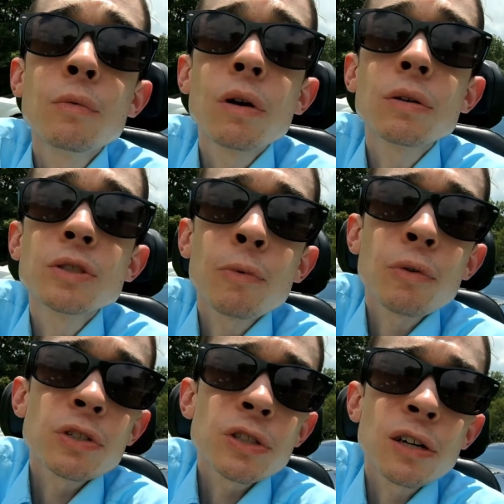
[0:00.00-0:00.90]
want to support
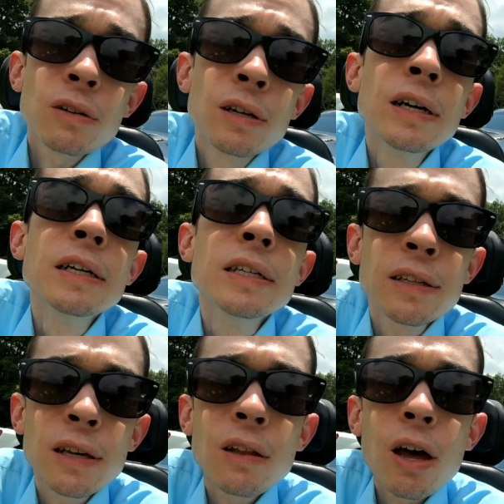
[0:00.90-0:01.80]
the channel, hit
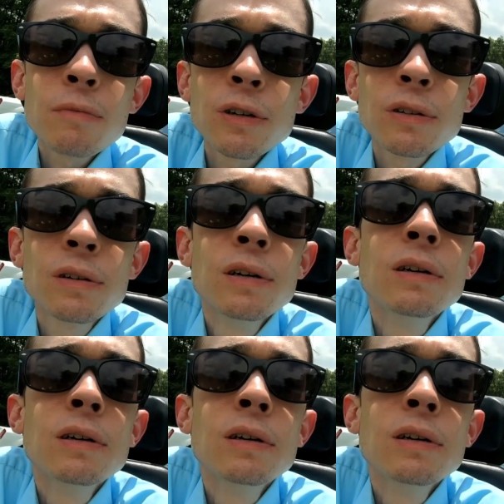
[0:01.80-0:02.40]
that like button.